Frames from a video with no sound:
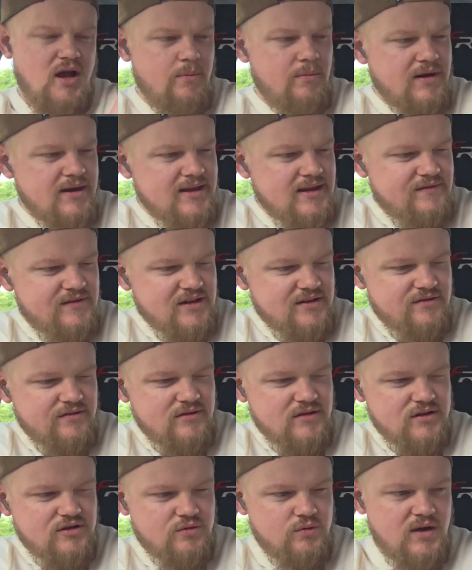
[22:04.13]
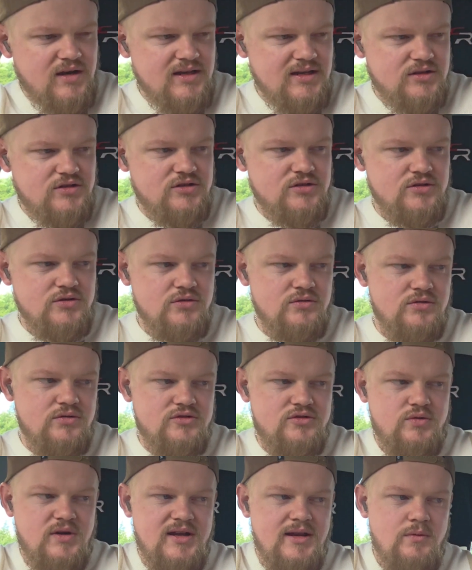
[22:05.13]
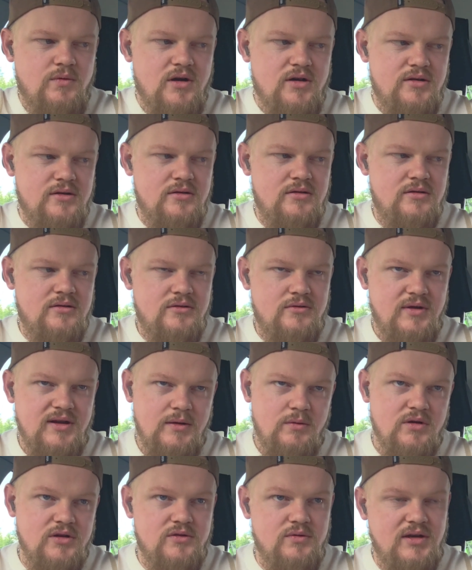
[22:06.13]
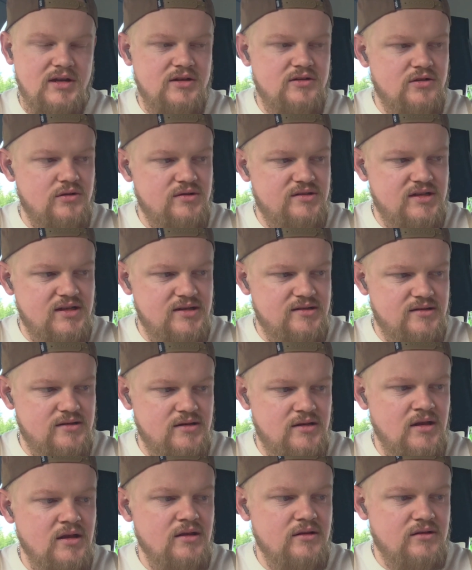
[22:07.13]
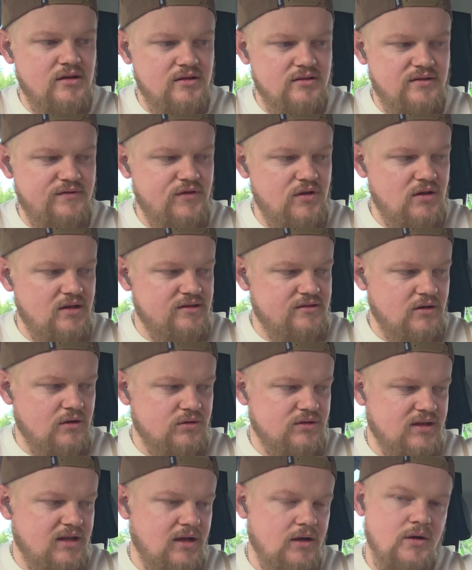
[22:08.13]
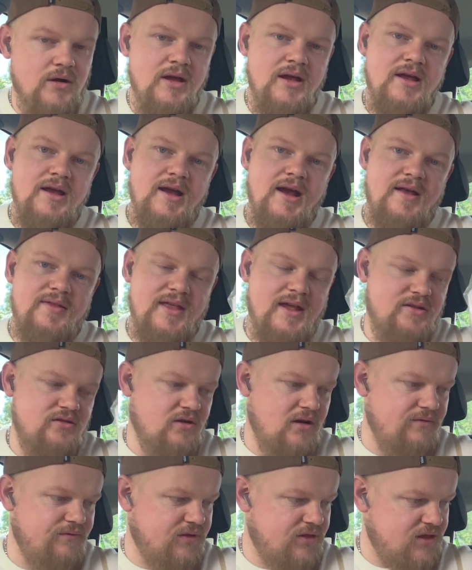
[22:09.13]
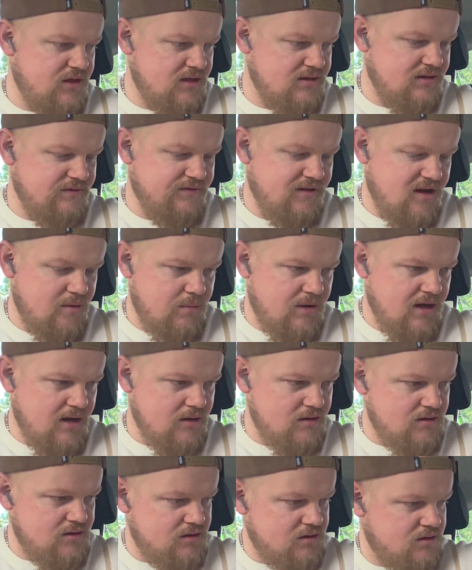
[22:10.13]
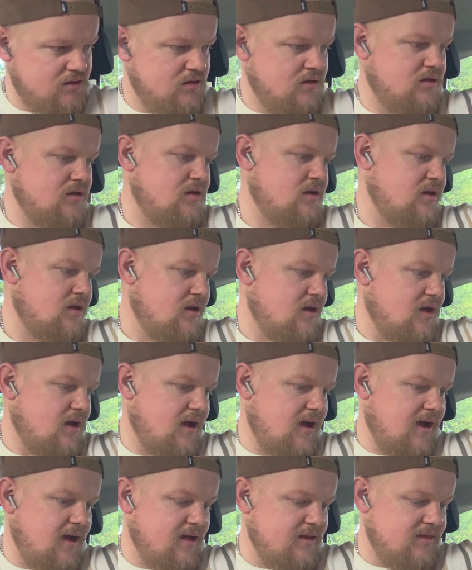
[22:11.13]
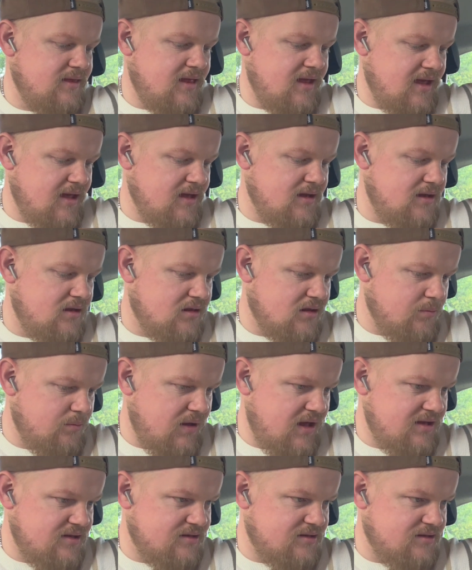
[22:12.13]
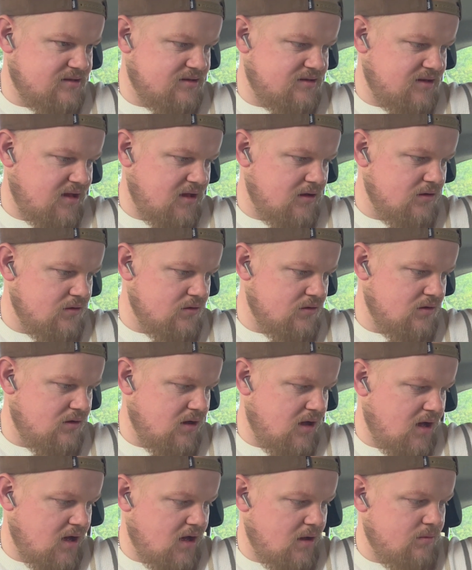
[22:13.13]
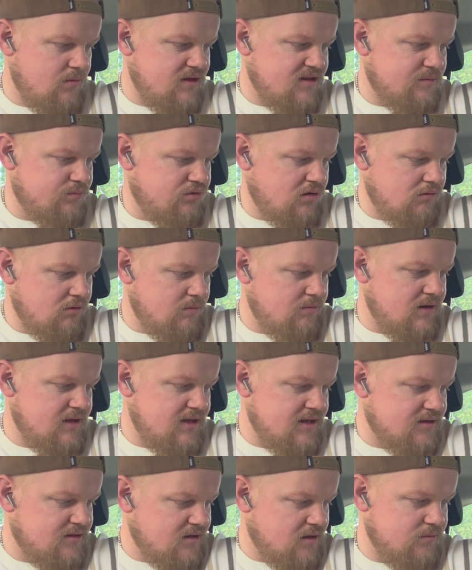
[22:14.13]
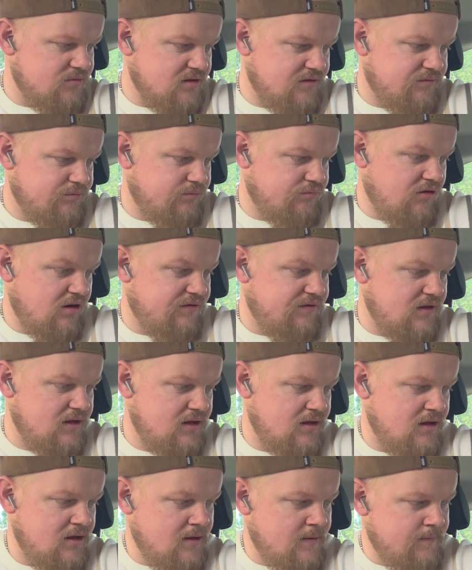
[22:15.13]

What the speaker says: I believe it's from the 22 or 22 season, so it's a few years old now, and that has gone for £35. And then the best sale is probably in terms of profit